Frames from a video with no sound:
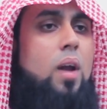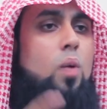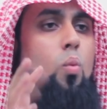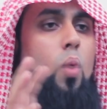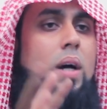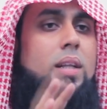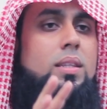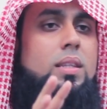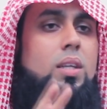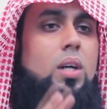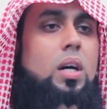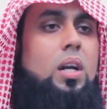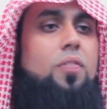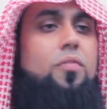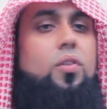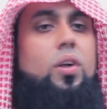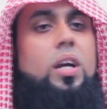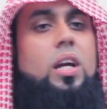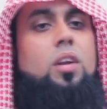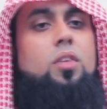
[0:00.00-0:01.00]
and one third
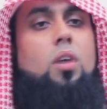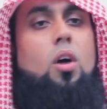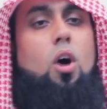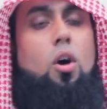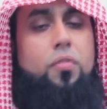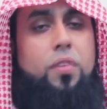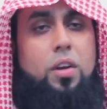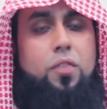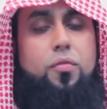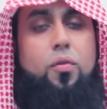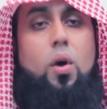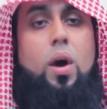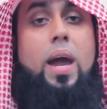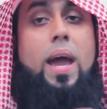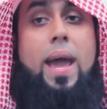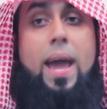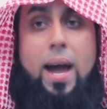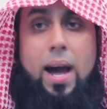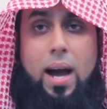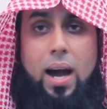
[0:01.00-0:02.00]
for it, of it for
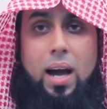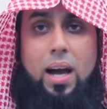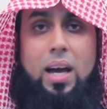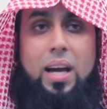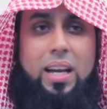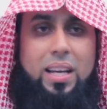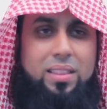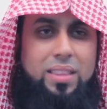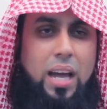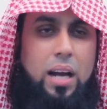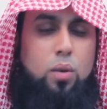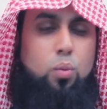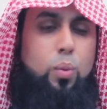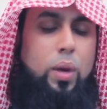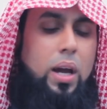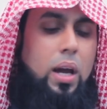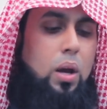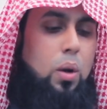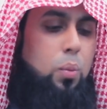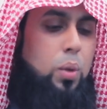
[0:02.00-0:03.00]
air. In that
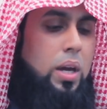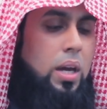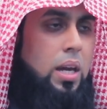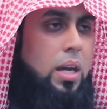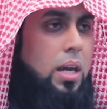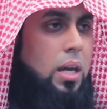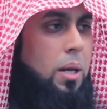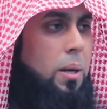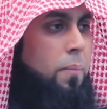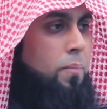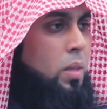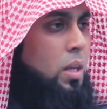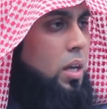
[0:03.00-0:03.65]
way we